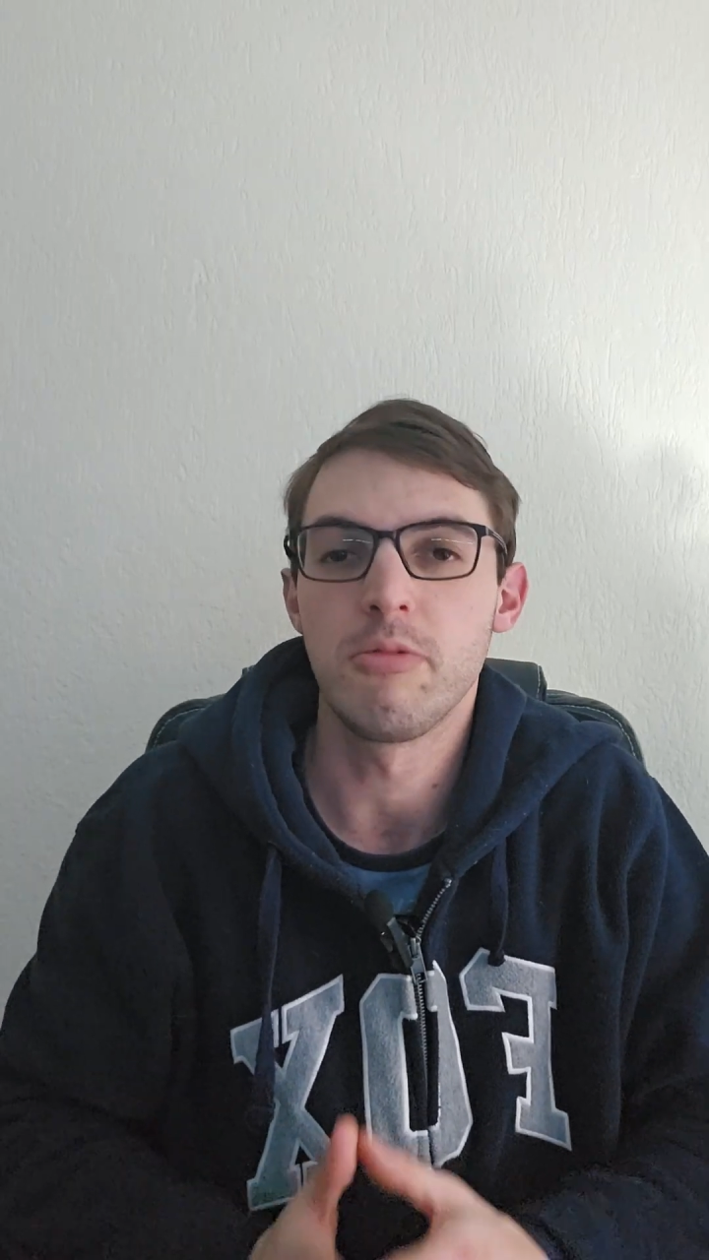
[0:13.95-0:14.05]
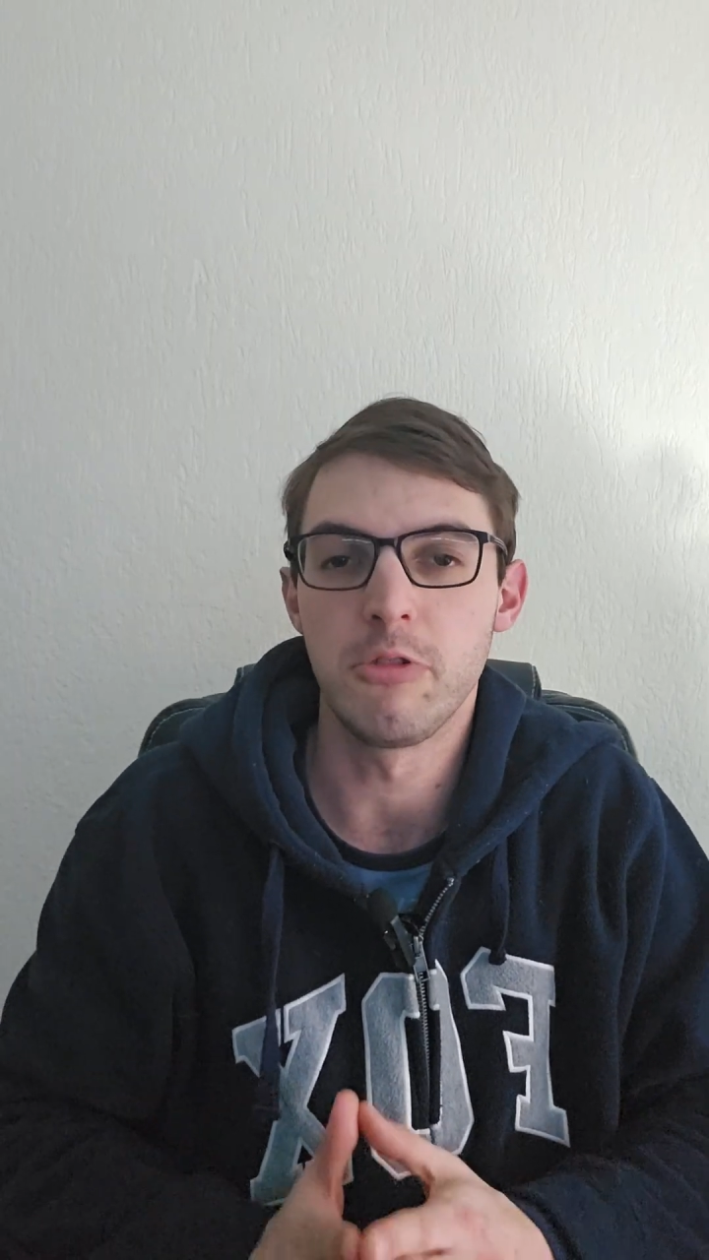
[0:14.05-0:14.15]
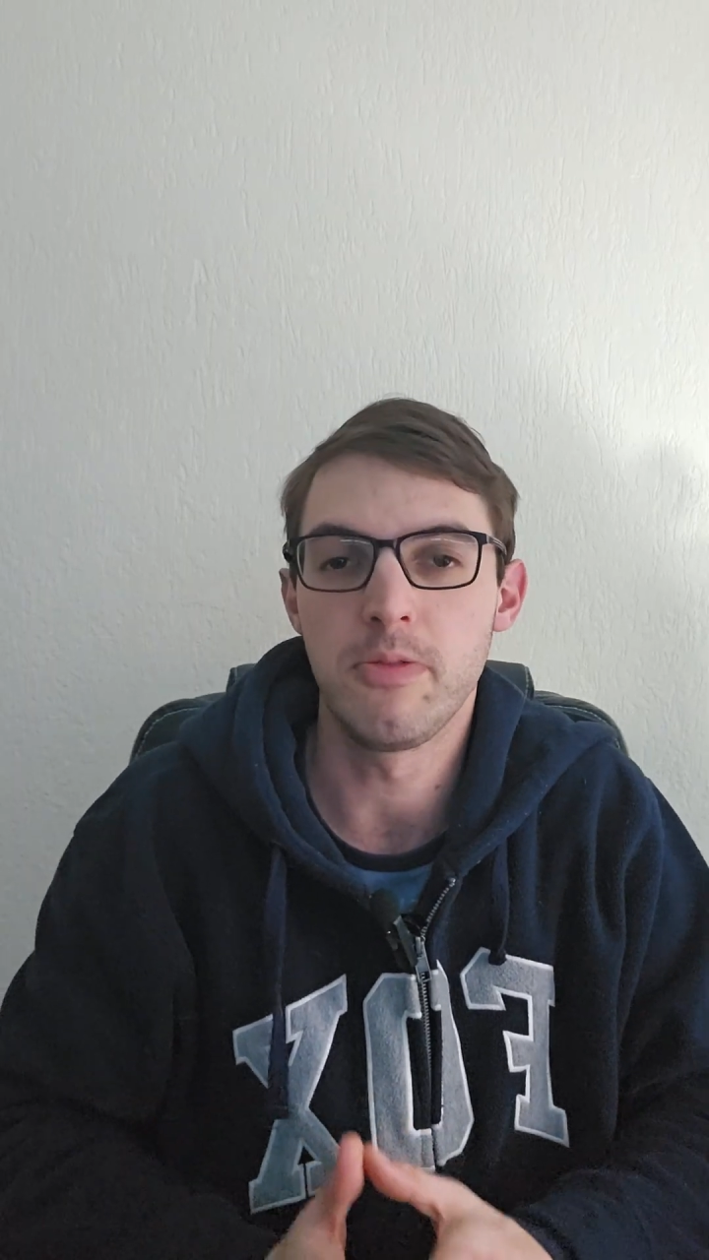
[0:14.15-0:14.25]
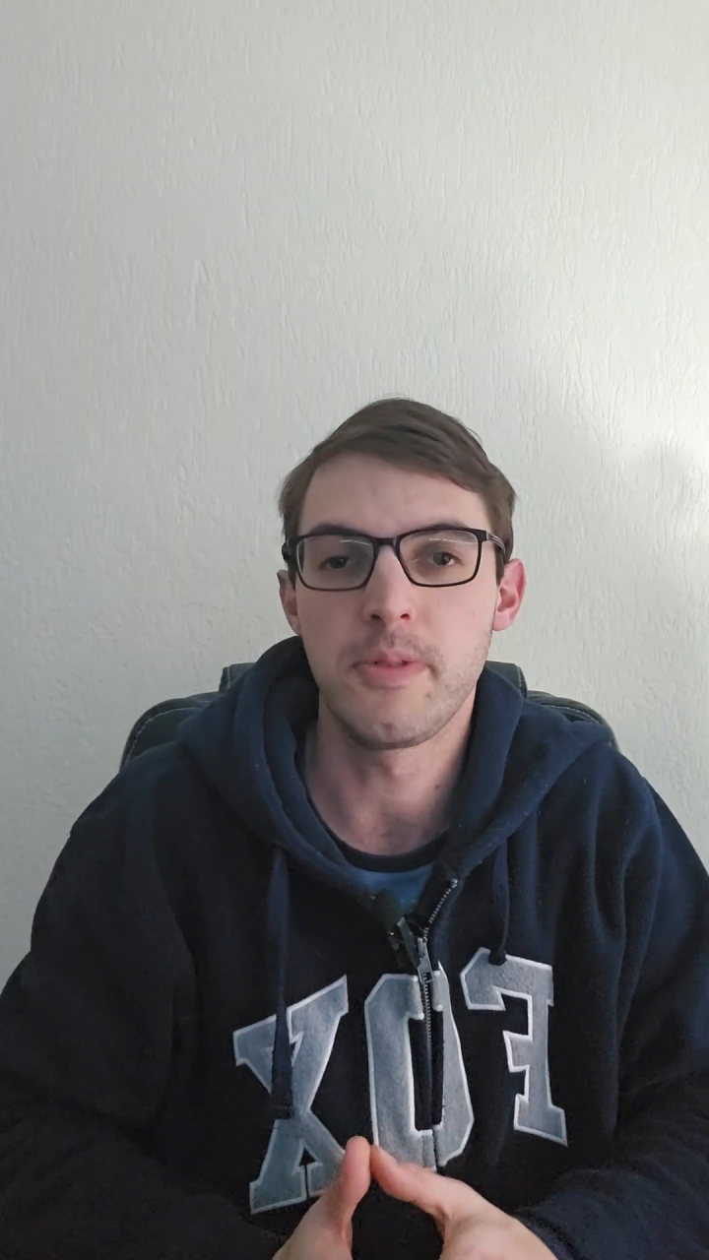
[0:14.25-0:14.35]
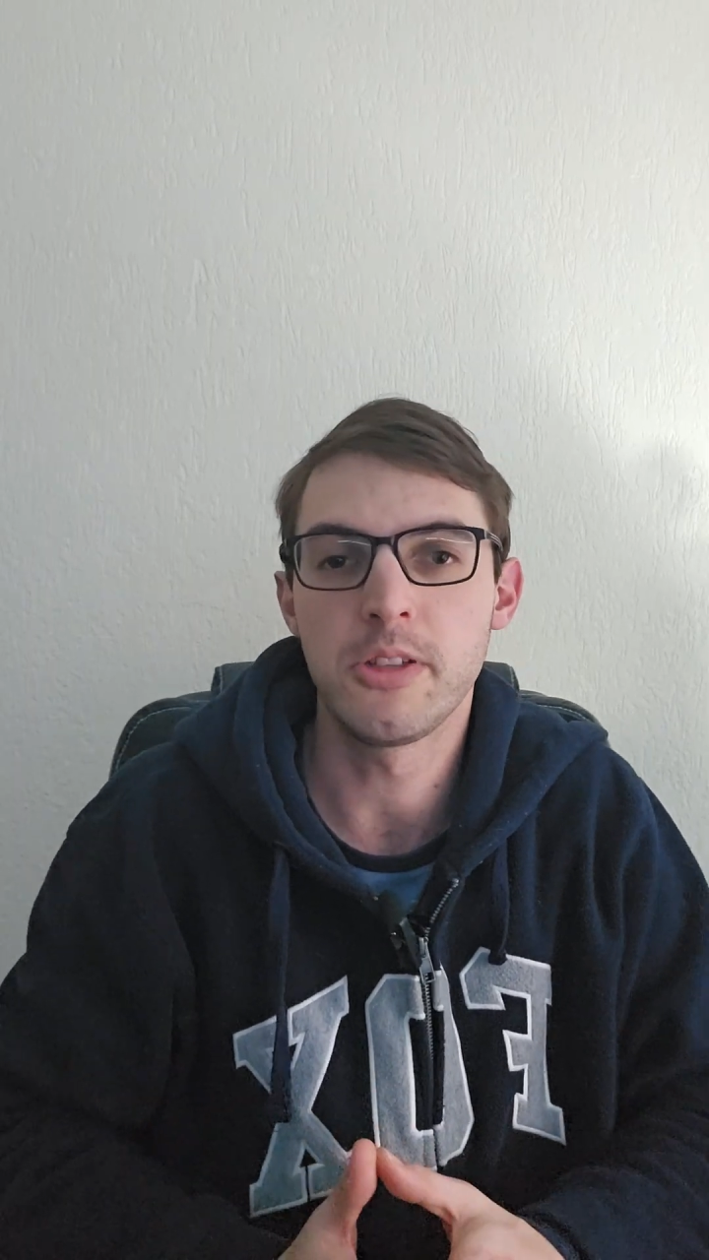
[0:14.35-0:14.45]

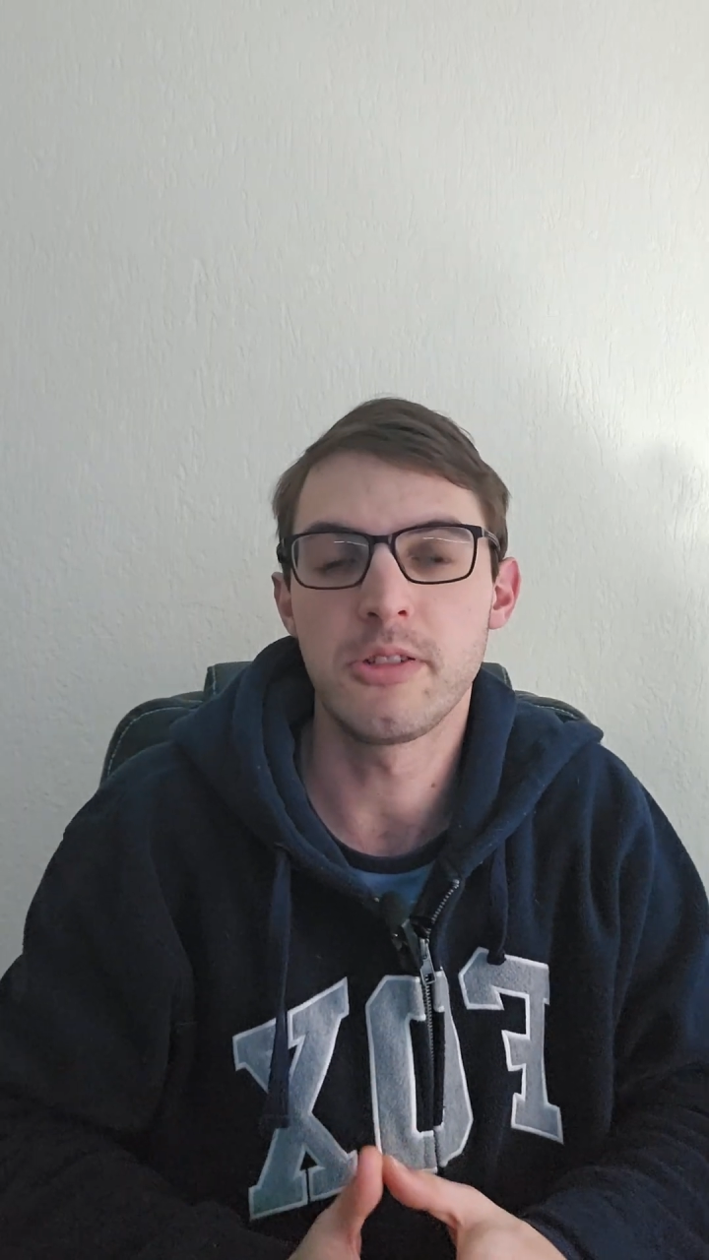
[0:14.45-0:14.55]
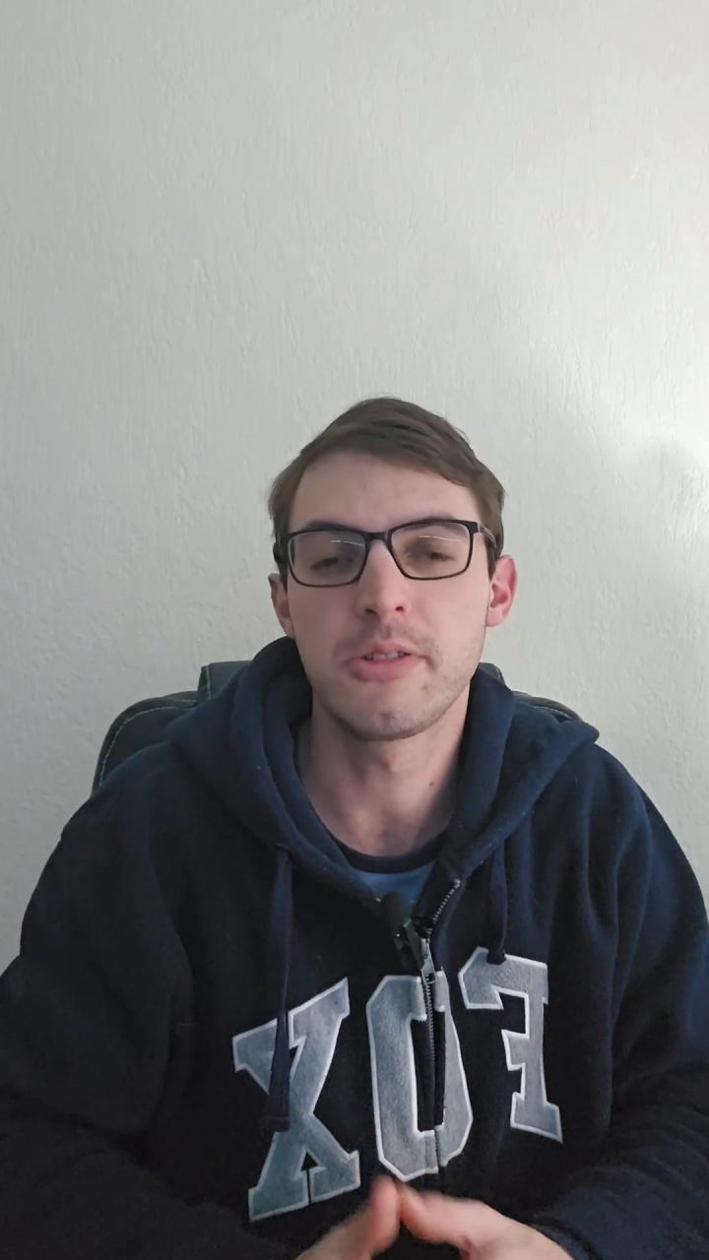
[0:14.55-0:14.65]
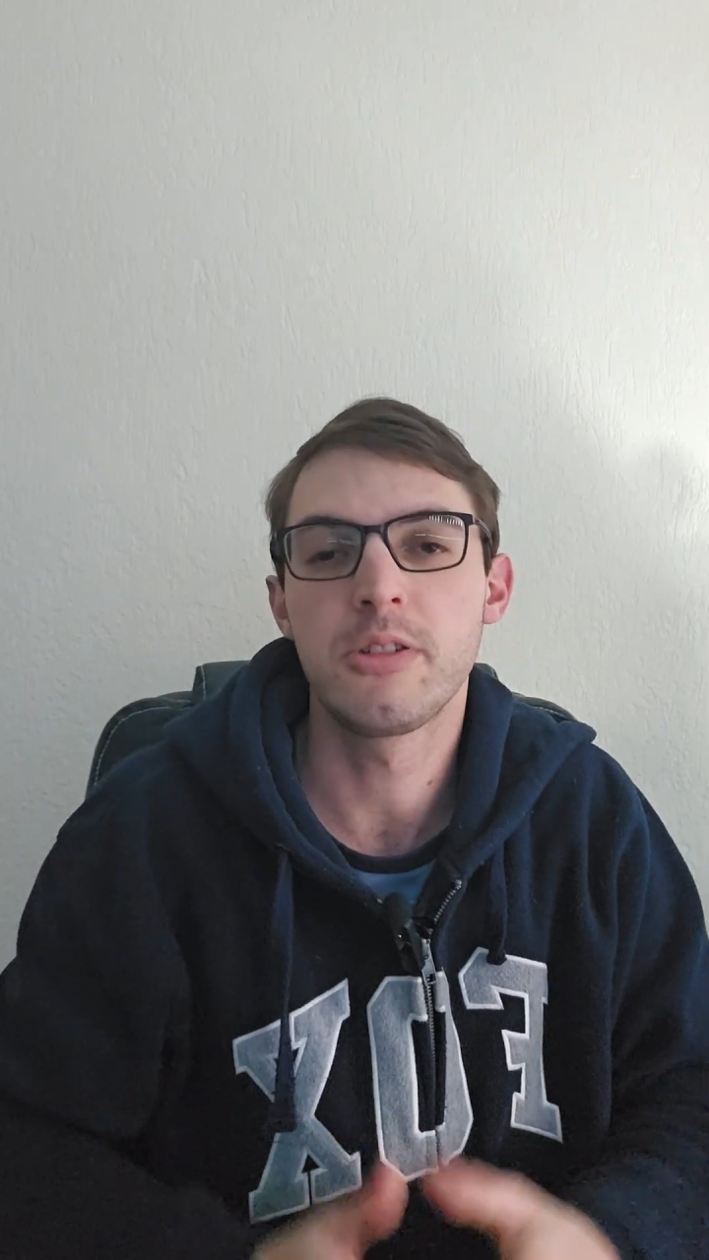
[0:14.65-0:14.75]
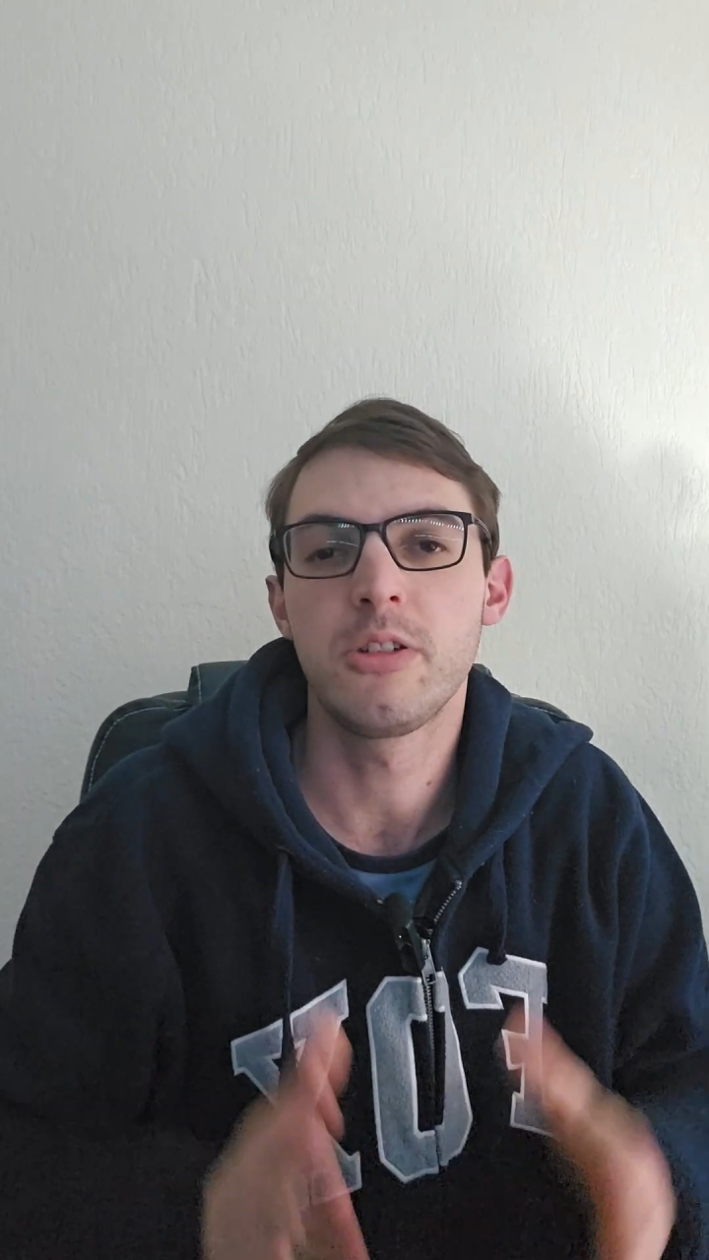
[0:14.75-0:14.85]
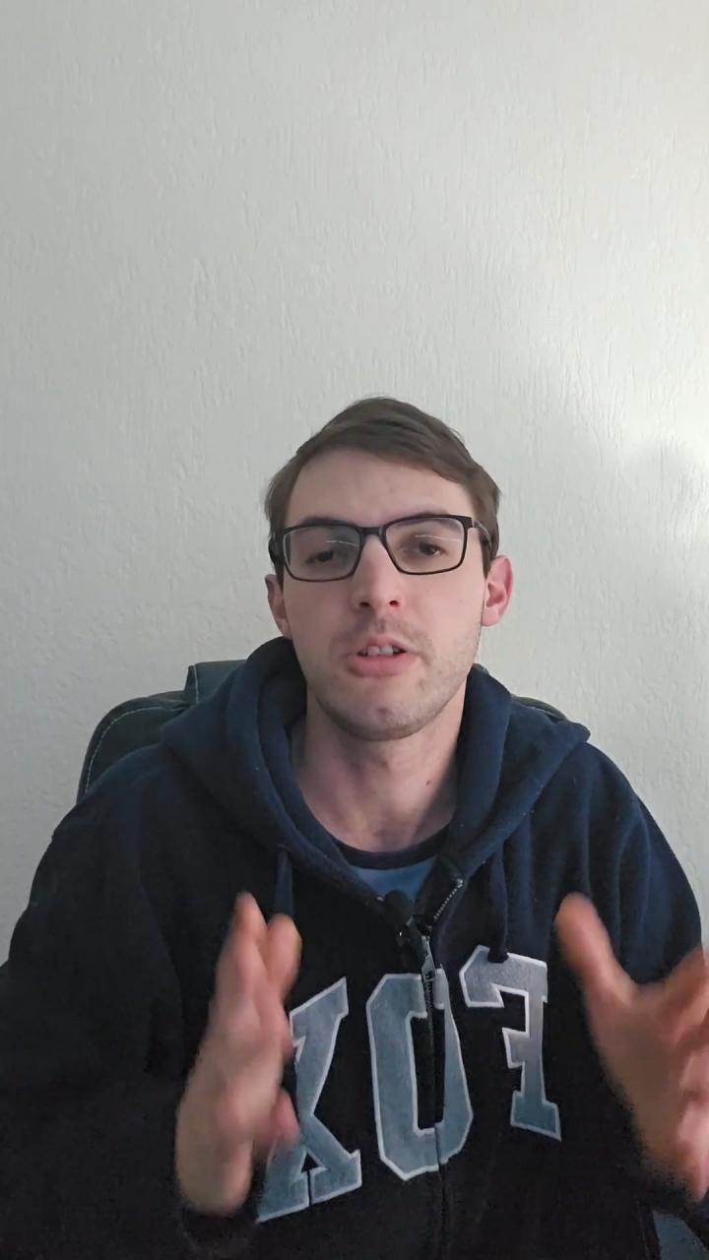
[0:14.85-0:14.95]
dwarf planets